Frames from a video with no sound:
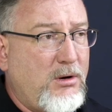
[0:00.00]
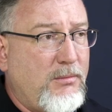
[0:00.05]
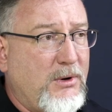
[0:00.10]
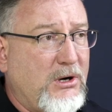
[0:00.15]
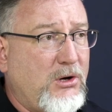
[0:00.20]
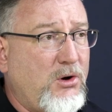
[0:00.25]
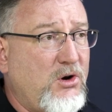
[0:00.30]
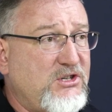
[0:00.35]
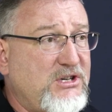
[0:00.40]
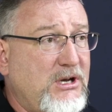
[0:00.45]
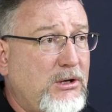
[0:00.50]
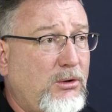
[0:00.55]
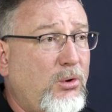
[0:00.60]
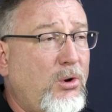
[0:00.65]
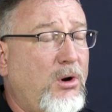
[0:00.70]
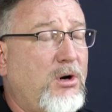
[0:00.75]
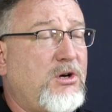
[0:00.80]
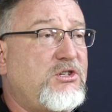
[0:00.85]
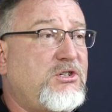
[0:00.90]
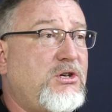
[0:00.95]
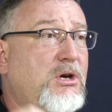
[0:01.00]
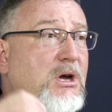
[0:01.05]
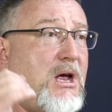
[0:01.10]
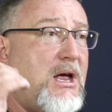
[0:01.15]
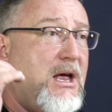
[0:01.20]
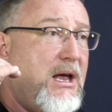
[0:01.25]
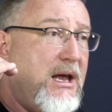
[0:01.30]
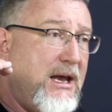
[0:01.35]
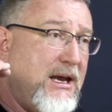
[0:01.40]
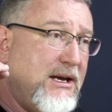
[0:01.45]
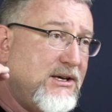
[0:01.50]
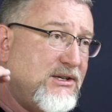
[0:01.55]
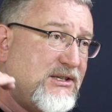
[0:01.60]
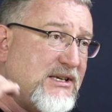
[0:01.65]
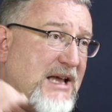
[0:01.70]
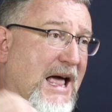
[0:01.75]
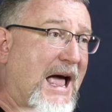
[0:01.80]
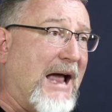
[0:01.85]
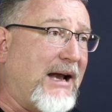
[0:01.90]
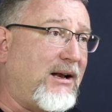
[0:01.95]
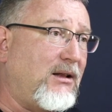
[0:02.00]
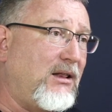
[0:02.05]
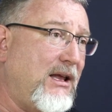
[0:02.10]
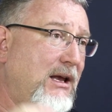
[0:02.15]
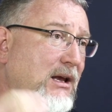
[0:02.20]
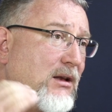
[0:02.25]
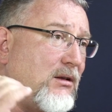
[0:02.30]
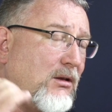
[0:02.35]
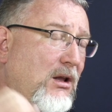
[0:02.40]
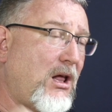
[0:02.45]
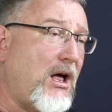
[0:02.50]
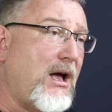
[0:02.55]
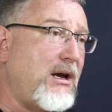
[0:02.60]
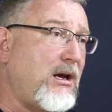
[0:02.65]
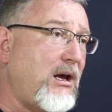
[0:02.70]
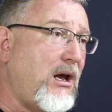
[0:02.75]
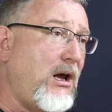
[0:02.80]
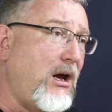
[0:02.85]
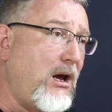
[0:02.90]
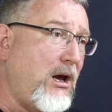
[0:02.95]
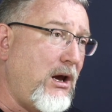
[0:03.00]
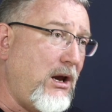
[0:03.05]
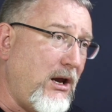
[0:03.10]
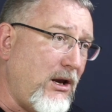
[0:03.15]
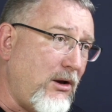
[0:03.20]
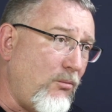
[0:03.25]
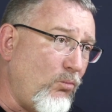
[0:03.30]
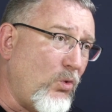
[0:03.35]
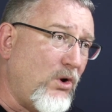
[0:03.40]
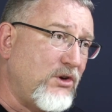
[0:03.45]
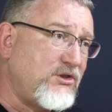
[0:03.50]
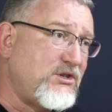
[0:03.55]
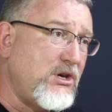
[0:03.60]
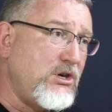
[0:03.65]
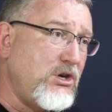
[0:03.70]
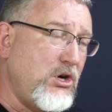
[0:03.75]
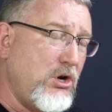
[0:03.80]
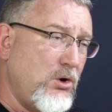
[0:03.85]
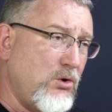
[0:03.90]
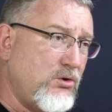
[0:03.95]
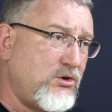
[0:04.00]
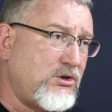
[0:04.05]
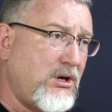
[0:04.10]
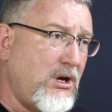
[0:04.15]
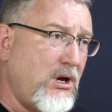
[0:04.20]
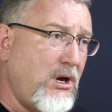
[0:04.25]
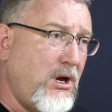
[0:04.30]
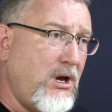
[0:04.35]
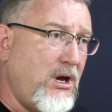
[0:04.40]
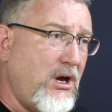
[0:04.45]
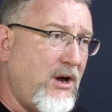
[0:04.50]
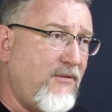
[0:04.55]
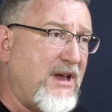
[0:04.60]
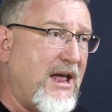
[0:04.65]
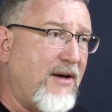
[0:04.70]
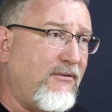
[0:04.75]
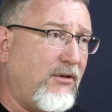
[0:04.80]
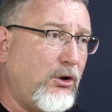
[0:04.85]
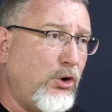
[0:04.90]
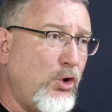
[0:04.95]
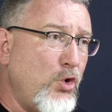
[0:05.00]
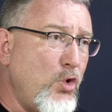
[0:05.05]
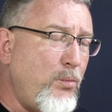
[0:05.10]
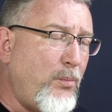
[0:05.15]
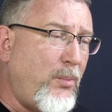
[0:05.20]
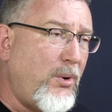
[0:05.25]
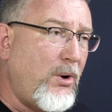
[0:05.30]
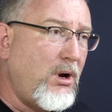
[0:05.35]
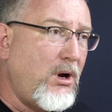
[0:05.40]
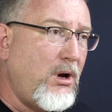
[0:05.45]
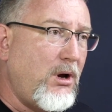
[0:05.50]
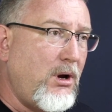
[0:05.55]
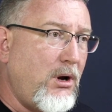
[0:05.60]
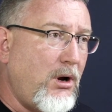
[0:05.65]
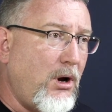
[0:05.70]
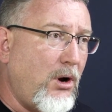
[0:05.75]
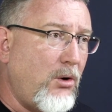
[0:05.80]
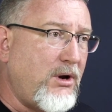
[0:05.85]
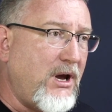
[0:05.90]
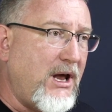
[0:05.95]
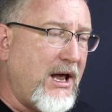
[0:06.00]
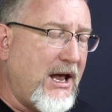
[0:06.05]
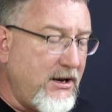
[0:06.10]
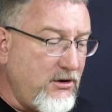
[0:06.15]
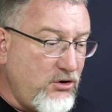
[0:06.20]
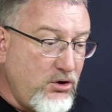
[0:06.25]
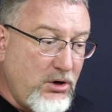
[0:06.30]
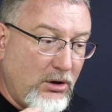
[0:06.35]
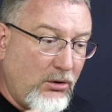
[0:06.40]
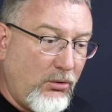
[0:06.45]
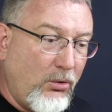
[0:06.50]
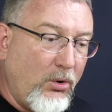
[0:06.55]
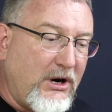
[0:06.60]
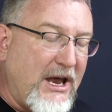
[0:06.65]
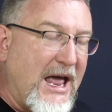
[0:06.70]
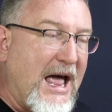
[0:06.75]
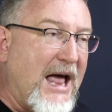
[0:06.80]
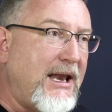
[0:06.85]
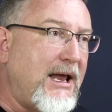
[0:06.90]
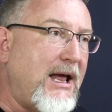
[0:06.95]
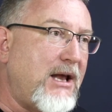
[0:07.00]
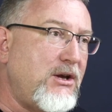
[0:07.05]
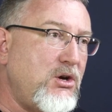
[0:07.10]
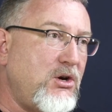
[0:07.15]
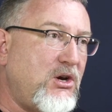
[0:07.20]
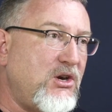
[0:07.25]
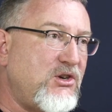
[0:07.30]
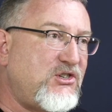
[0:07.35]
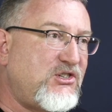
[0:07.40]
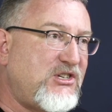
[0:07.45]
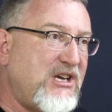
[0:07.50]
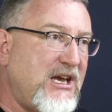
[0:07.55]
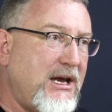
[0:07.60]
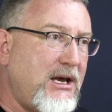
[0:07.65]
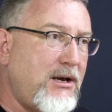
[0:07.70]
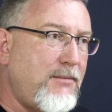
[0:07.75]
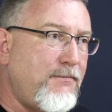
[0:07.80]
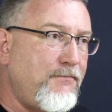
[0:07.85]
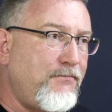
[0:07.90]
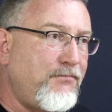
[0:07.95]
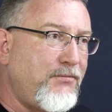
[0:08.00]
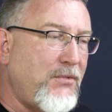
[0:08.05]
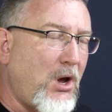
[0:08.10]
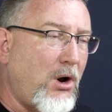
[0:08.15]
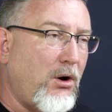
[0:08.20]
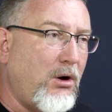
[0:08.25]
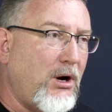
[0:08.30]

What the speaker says: it looks exactly like it wasn't used. If you have a loop, okay, you can look at it and you can see it, all right?